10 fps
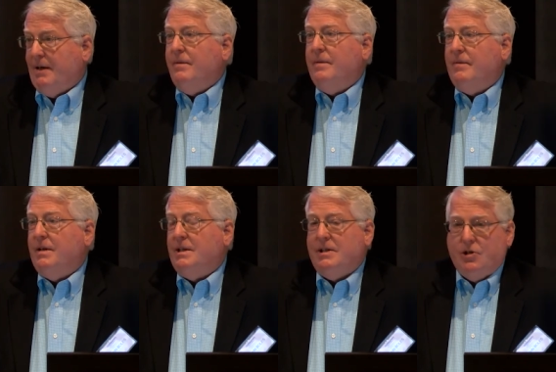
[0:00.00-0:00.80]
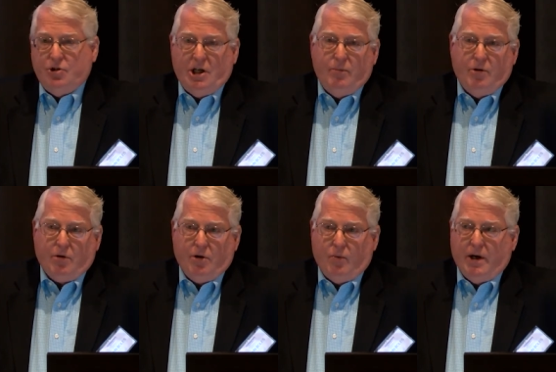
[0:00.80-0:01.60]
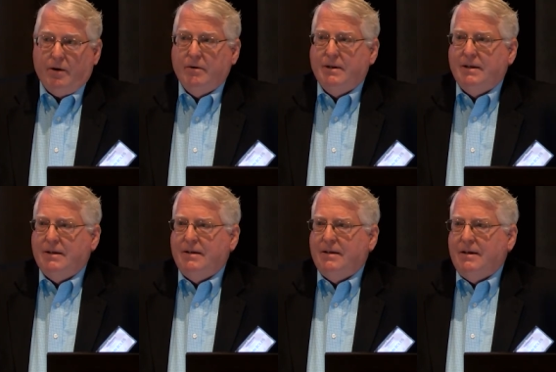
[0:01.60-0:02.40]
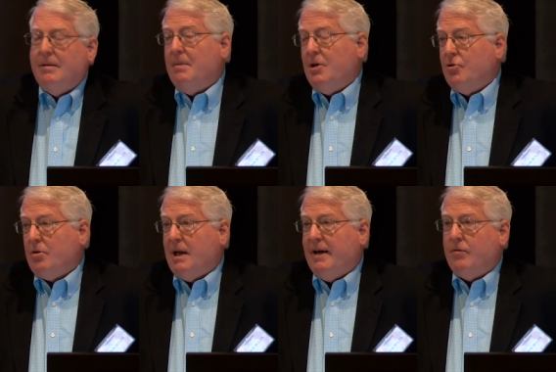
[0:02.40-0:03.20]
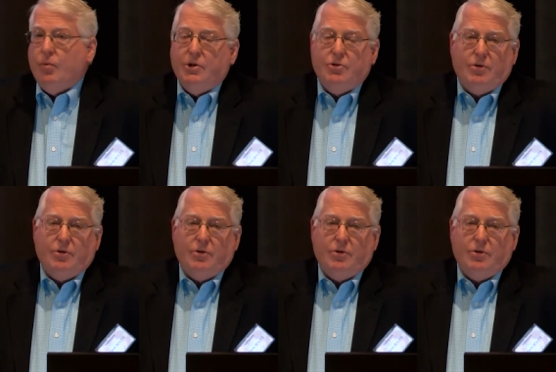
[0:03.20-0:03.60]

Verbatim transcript: even if it doesn't shape your career. It makes your life richer